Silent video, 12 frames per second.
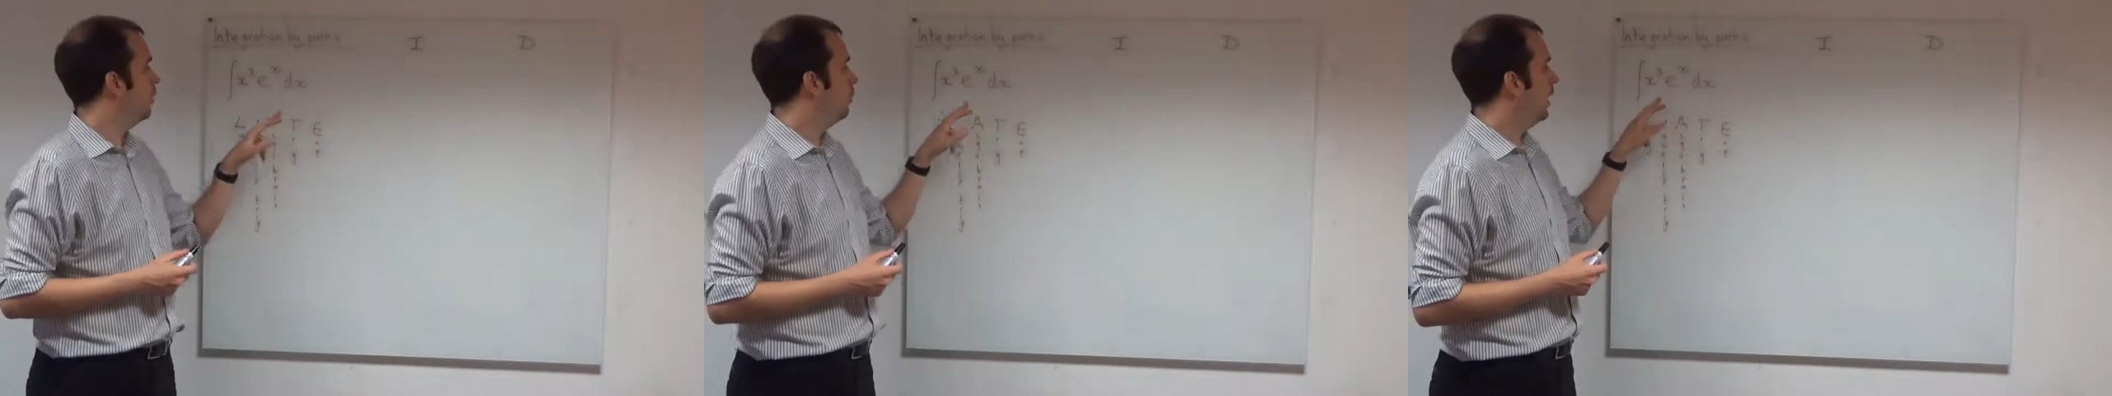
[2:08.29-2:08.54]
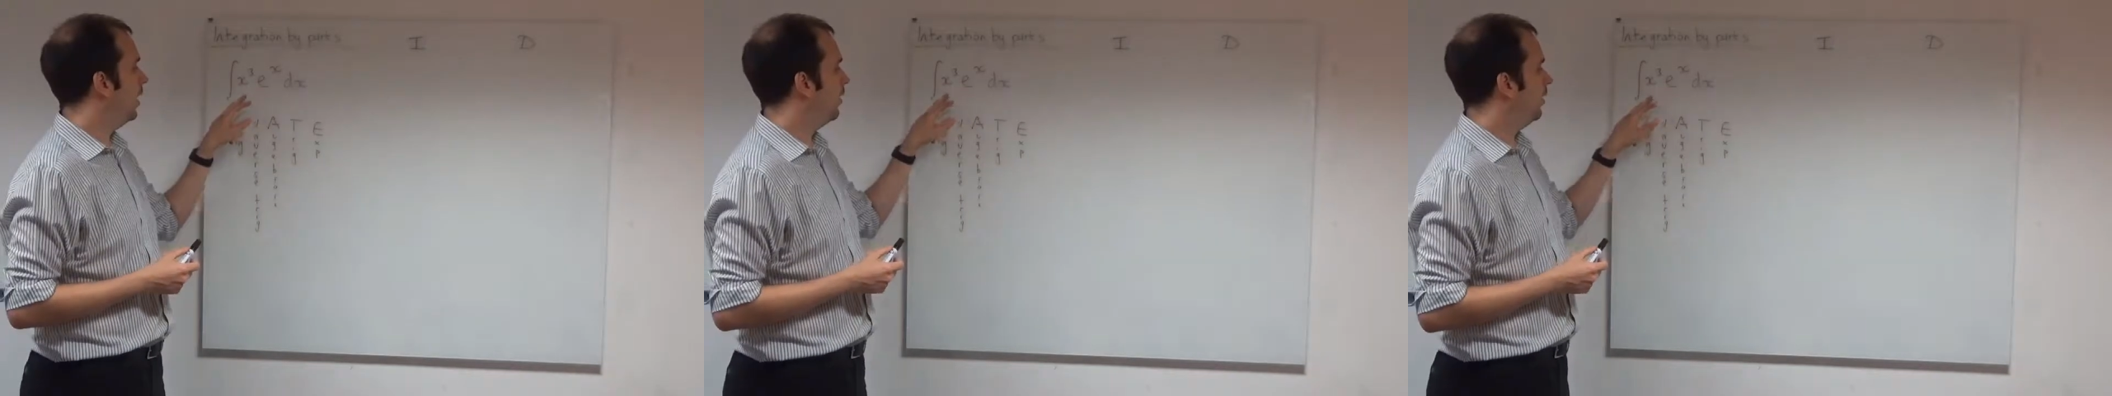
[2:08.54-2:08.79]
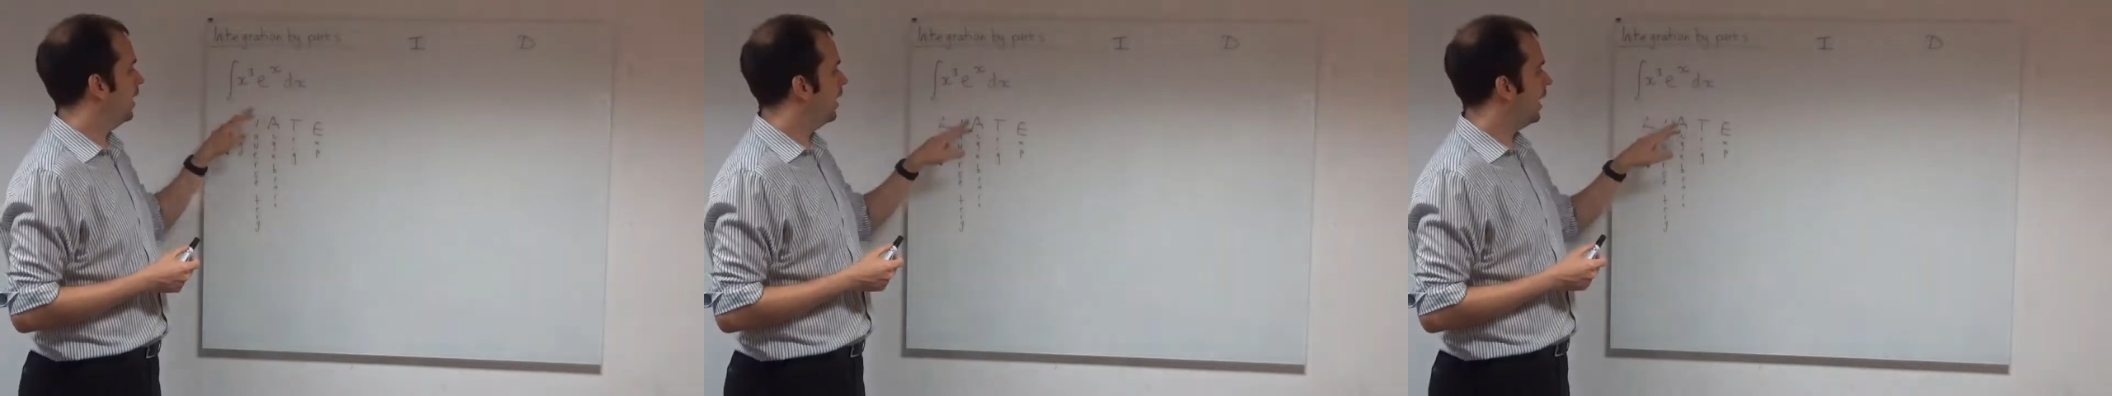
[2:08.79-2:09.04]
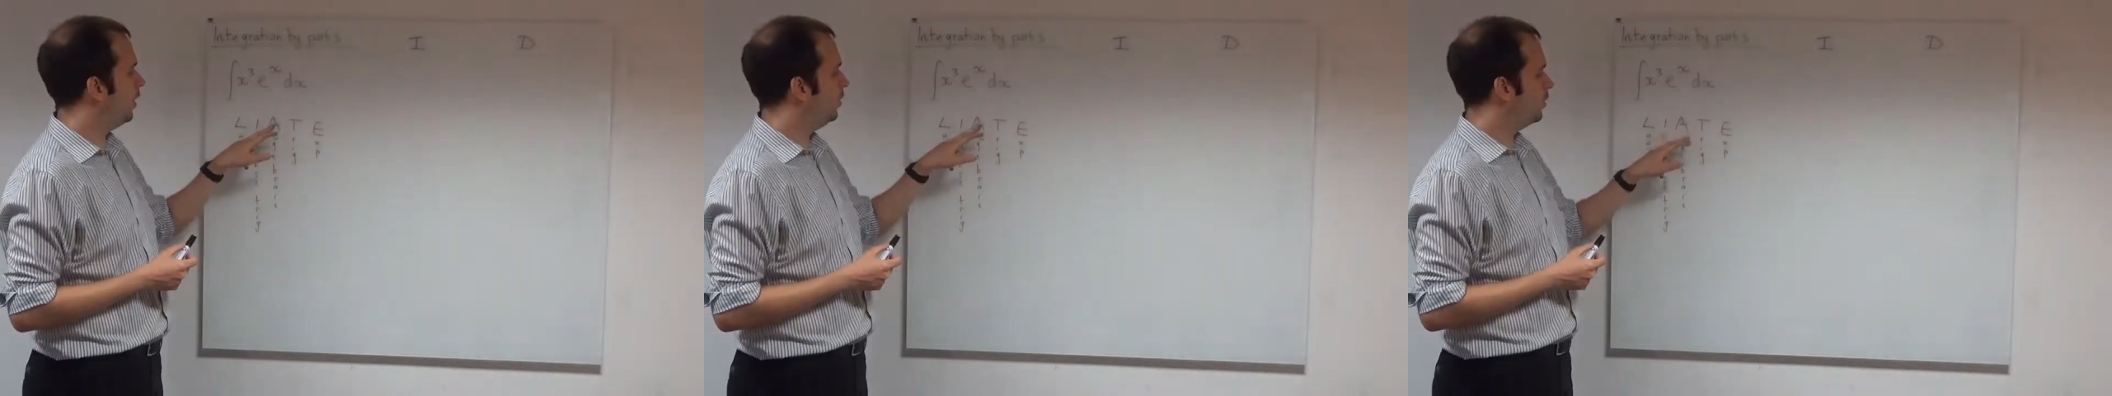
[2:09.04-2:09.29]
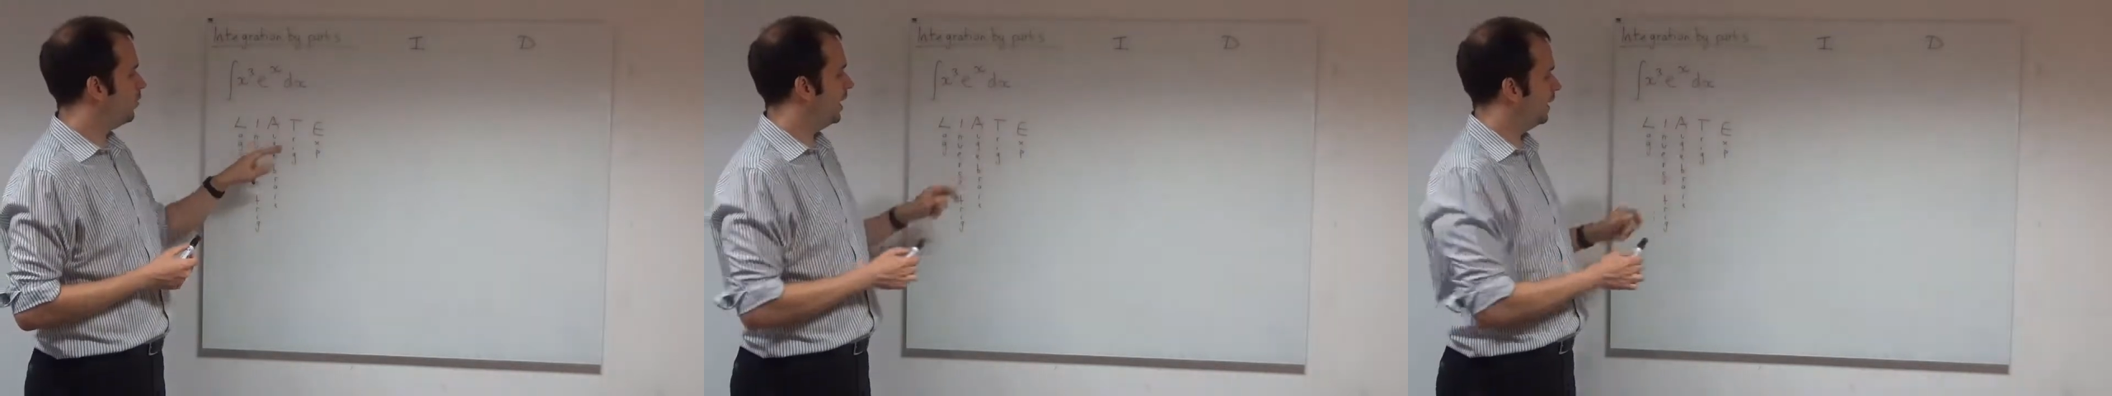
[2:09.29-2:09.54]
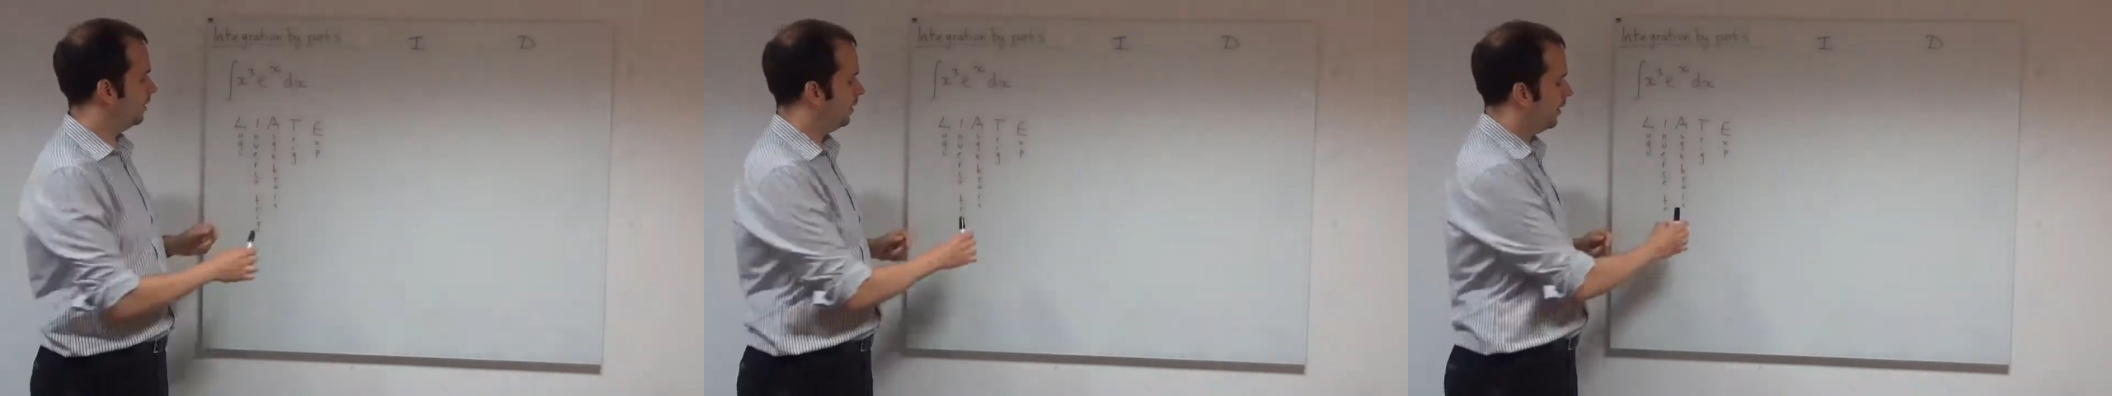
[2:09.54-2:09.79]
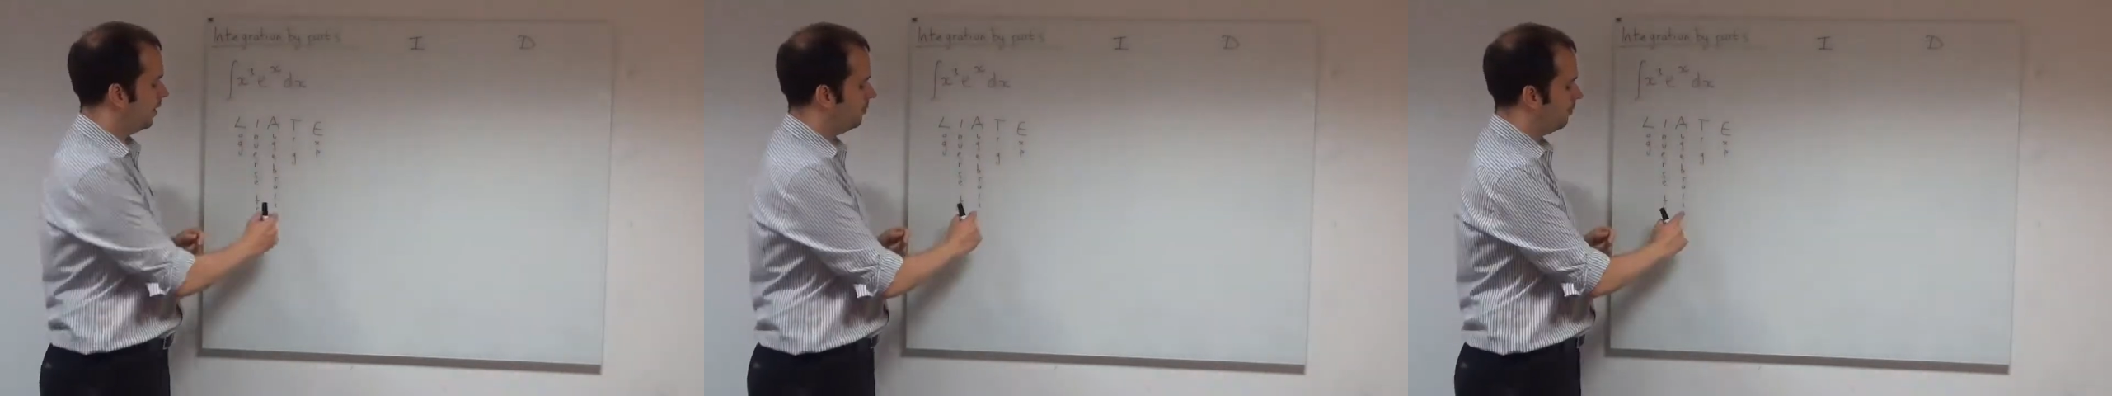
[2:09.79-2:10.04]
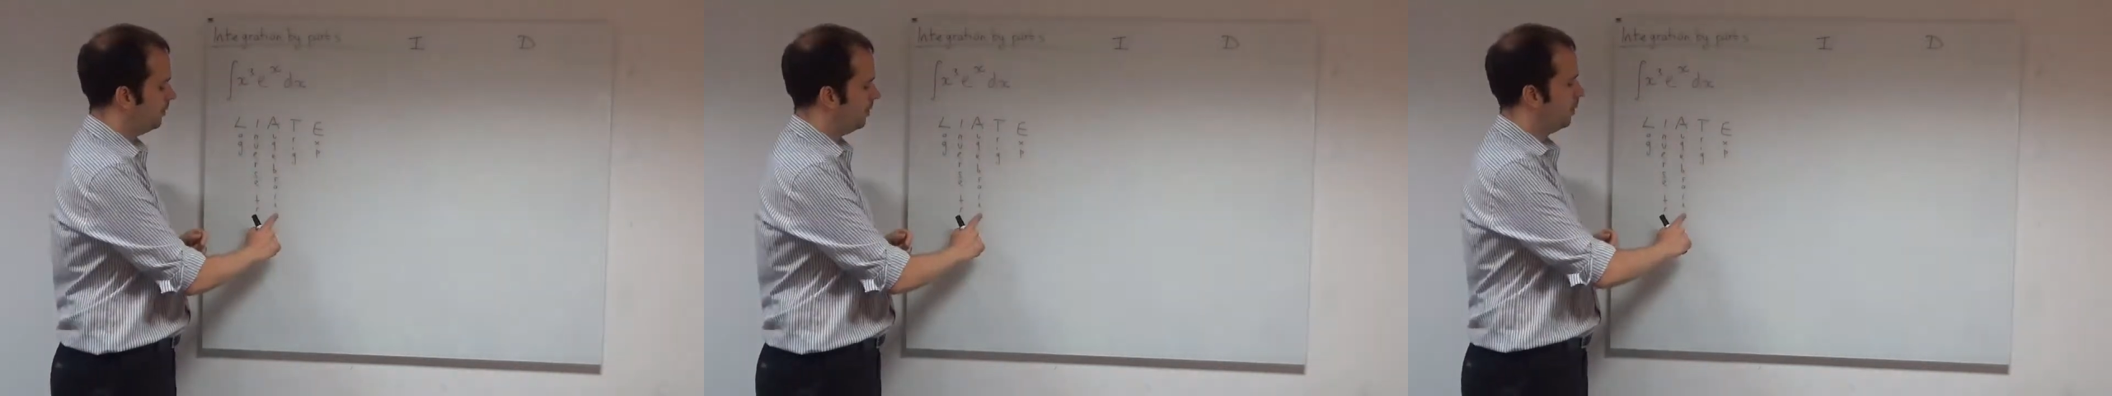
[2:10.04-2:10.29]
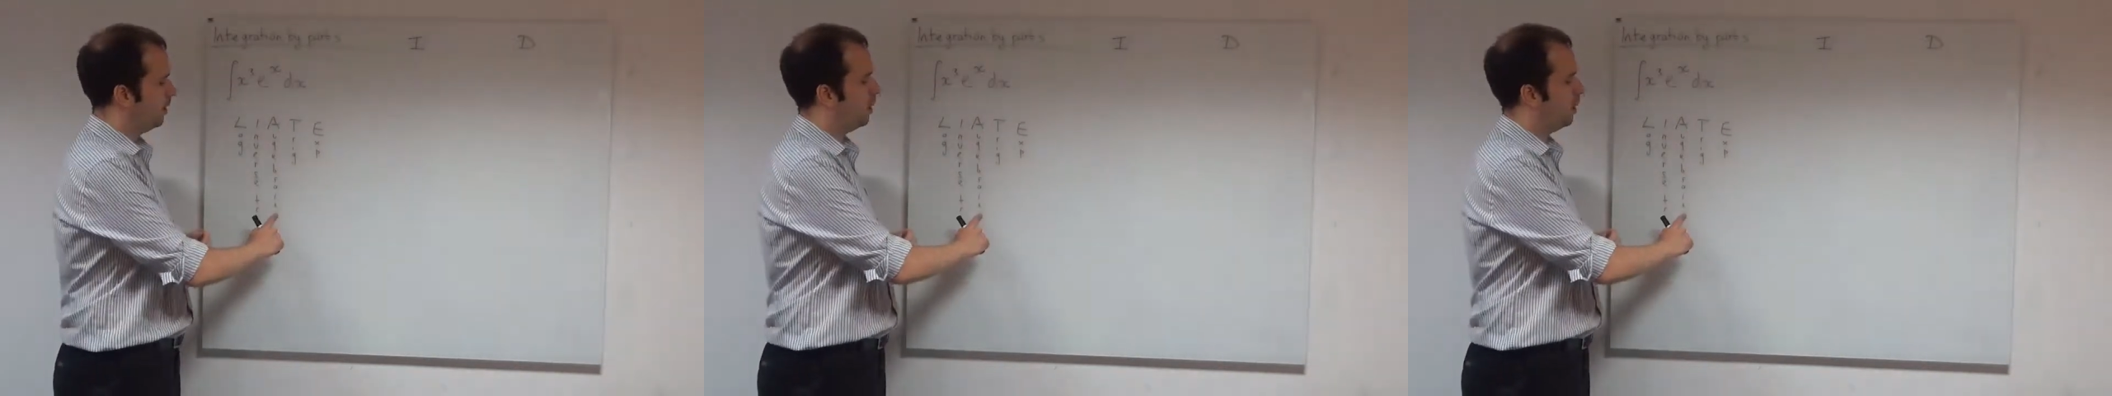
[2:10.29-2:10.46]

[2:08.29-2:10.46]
Well, algebraic term